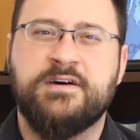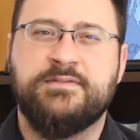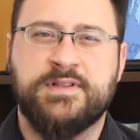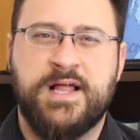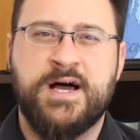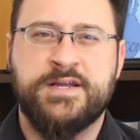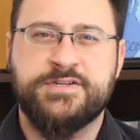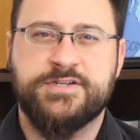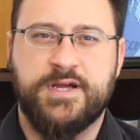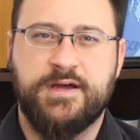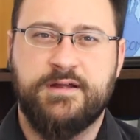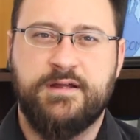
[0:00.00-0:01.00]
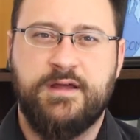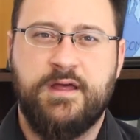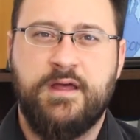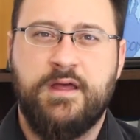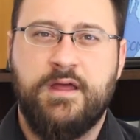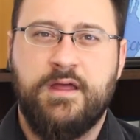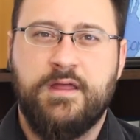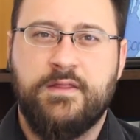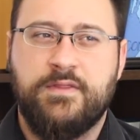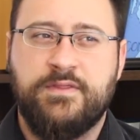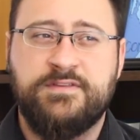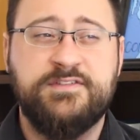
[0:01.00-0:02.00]
of Elijah,
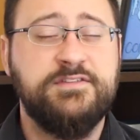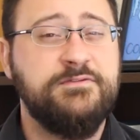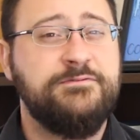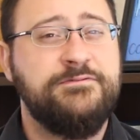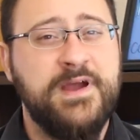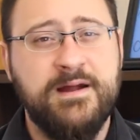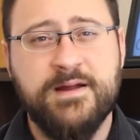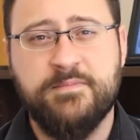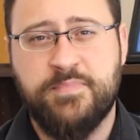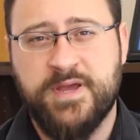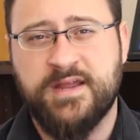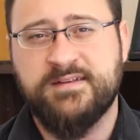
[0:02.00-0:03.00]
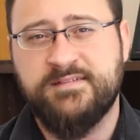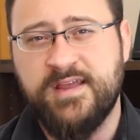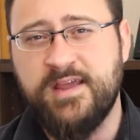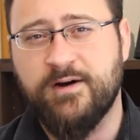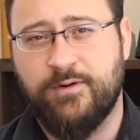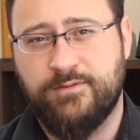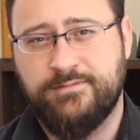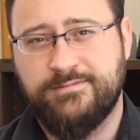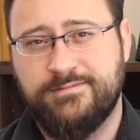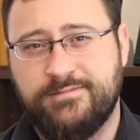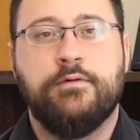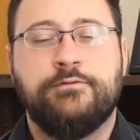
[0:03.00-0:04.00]
this is a very big deal.
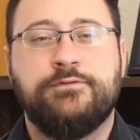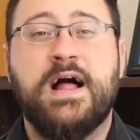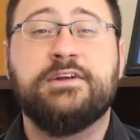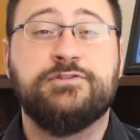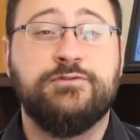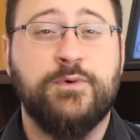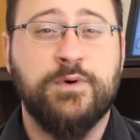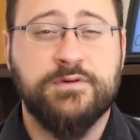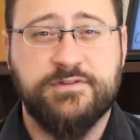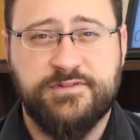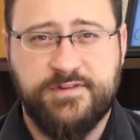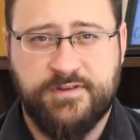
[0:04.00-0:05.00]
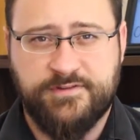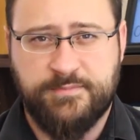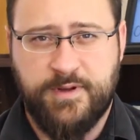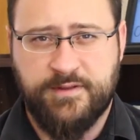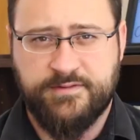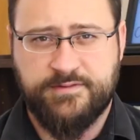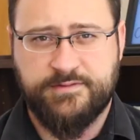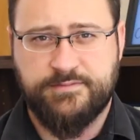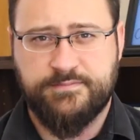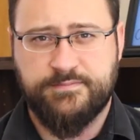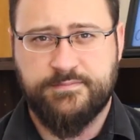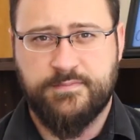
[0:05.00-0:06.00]
Flash forward 6 months,
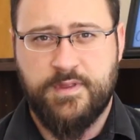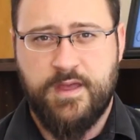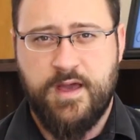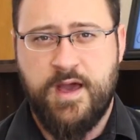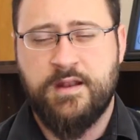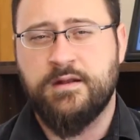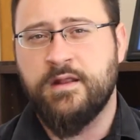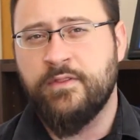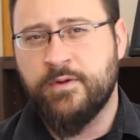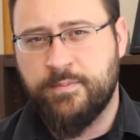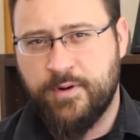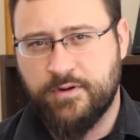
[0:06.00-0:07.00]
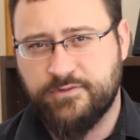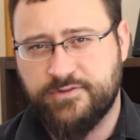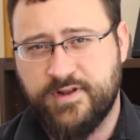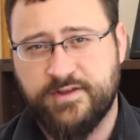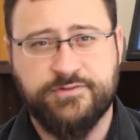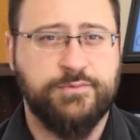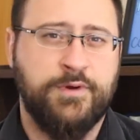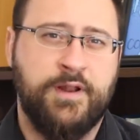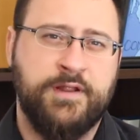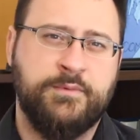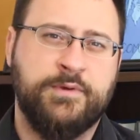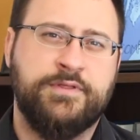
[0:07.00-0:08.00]
and another person has a
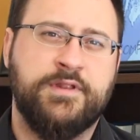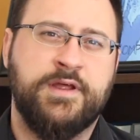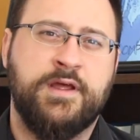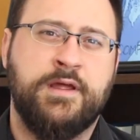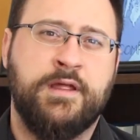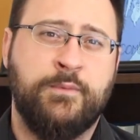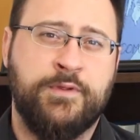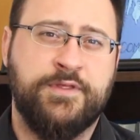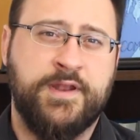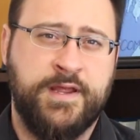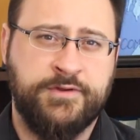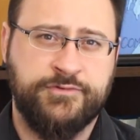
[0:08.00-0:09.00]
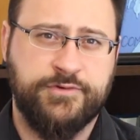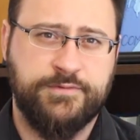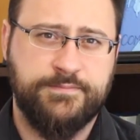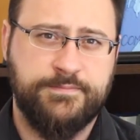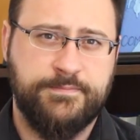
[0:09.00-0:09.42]
run-in with an angel.